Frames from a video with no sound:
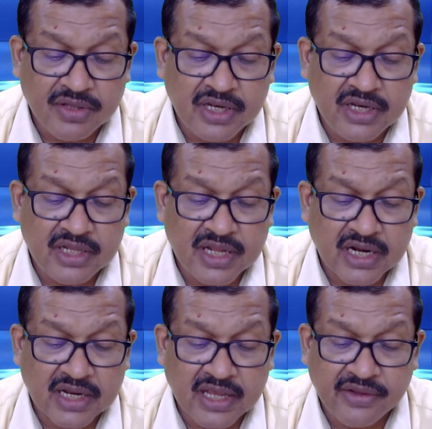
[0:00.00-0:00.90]
then in
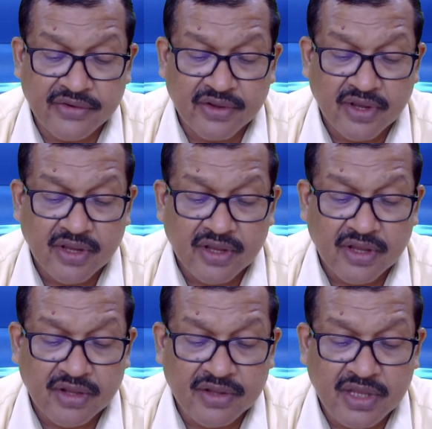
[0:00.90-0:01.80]
that case,
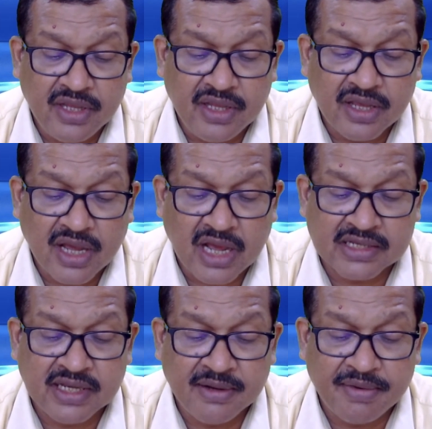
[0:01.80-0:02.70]
the
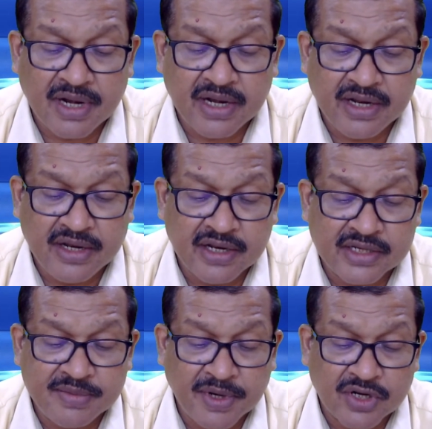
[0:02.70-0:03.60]
accept and in
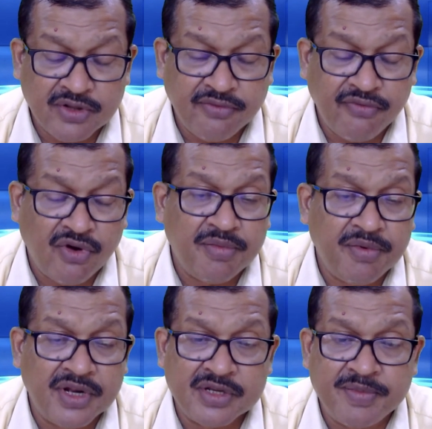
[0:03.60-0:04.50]
respect to the form,
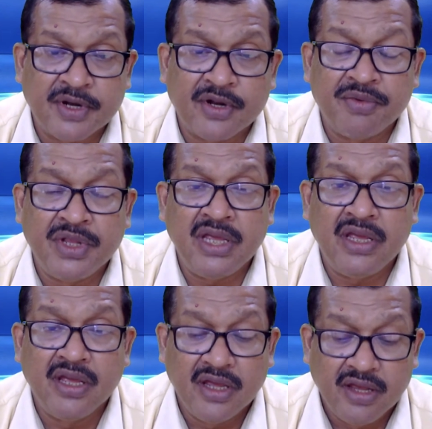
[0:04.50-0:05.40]
in respect of the
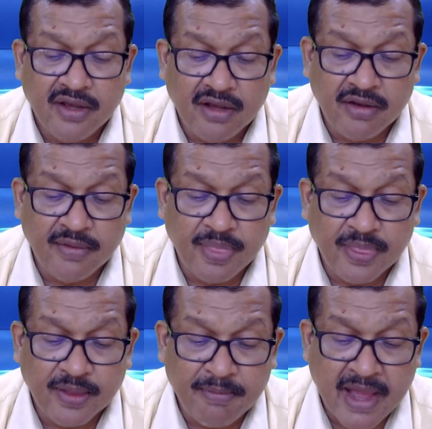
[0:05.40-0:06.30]

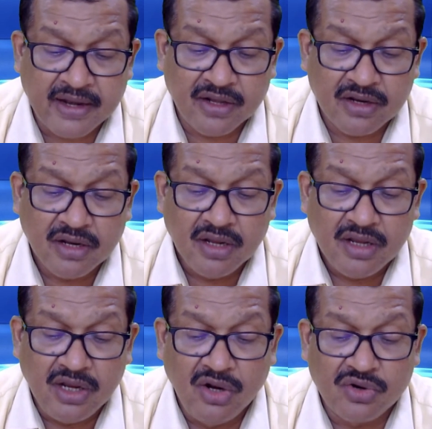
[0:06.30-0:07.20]
manner,
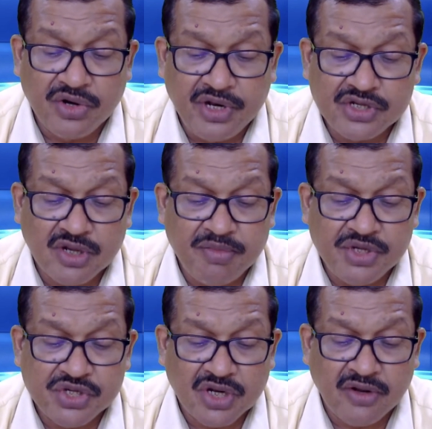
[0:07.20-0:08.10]
electronic
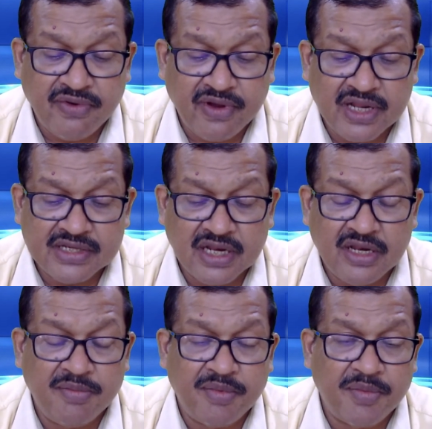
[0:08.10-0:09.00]
submission of financial
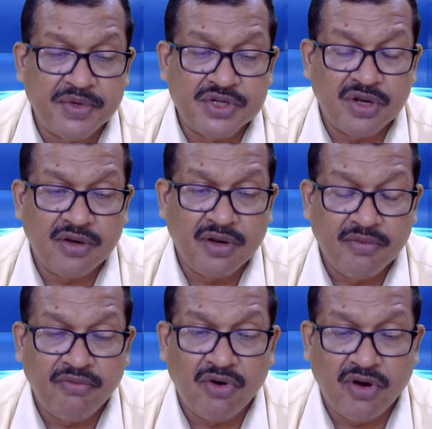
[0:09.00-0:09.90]
information
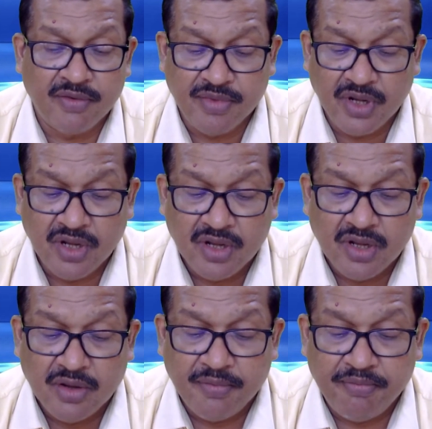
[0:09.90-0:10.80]
form,
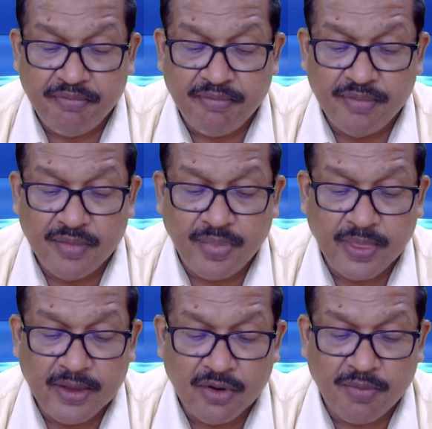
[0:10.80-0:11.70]

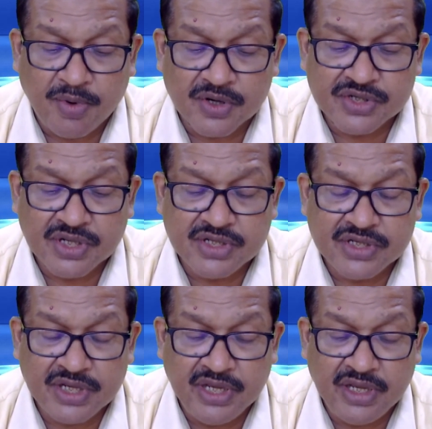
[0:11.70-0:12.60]
your
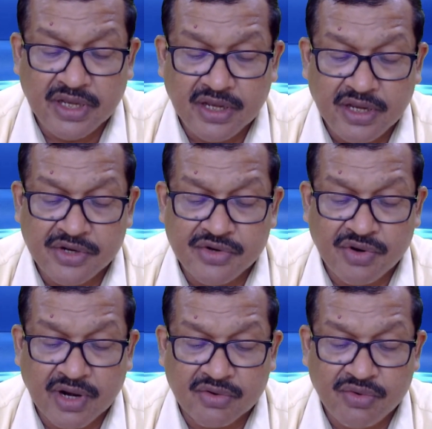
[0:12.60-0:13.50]
persons he
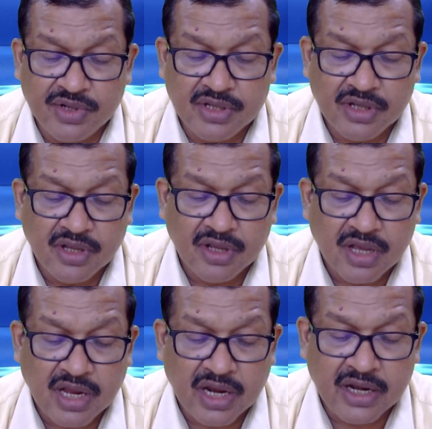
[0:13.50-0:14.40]
interact with,
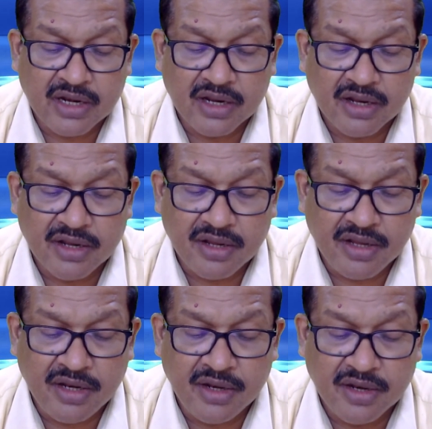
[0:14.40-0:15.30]
and
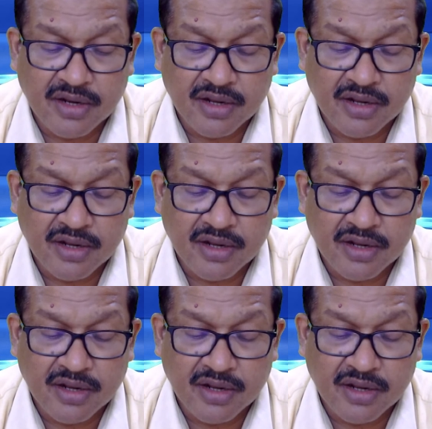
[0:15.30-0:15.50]
in